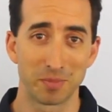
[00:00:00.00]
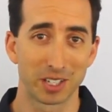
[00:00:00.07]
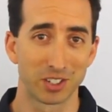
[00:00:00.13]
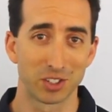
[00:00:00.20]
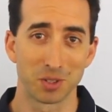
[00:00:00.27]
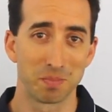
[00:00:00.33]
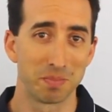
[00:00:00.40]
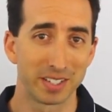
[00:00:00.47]

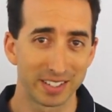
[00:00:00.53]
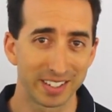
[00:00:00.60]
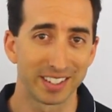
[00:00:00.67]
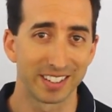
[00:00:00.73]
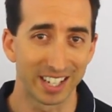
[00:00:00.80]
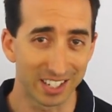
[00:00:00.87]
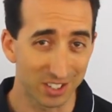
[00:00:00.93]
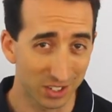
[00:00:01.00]
because you're
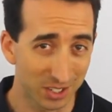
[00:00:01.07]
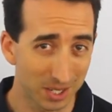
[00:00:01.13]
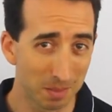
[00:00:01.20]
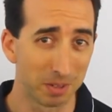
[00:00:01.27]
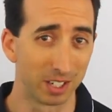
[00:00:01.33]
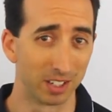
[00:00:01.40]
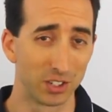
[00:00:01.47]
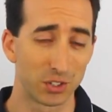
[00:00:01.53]
missing that
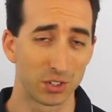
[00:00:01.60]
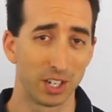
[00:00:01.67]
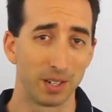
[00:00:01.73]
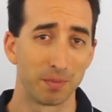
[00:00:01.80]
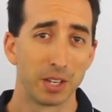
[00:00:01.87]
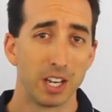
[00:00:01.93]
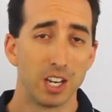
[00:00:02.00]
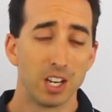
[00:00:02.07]
stimulus, right?